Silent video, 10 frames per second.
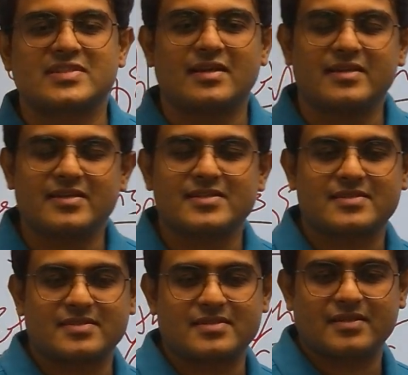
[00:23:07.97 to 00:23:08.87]

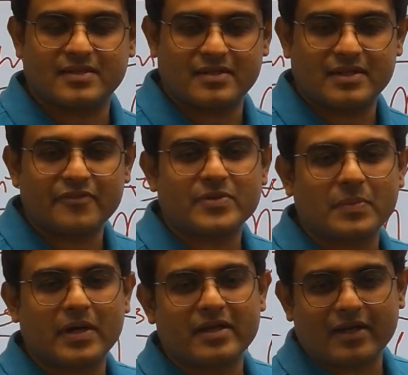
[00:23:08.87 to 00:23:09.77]
is lived
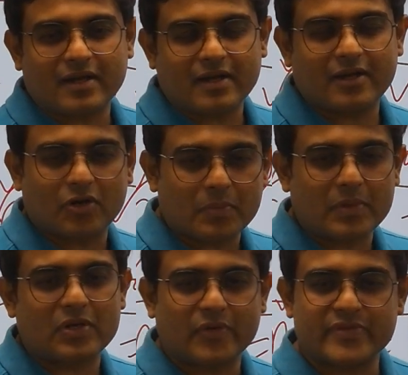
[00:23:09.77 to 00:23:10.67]
by a government
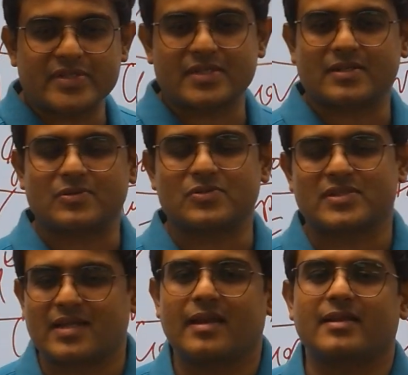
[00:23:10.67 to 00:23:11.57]
officer whose
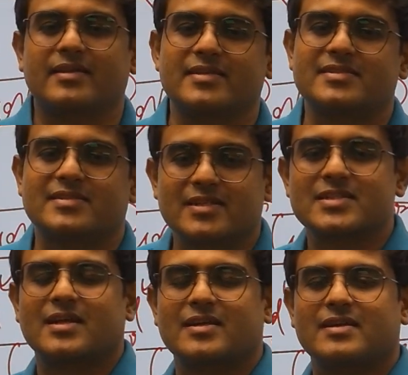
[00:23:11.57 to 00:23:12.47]
salary is just
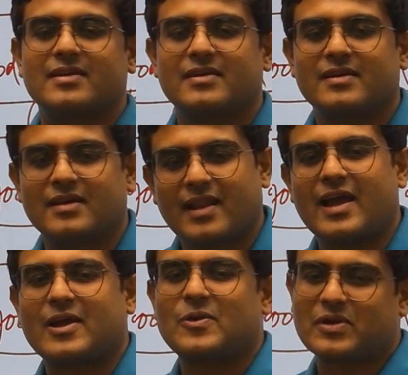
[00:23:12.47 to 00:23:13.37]
under a lakh
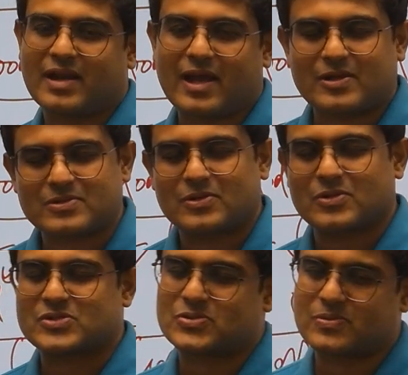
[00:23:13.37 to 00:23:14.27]
or so.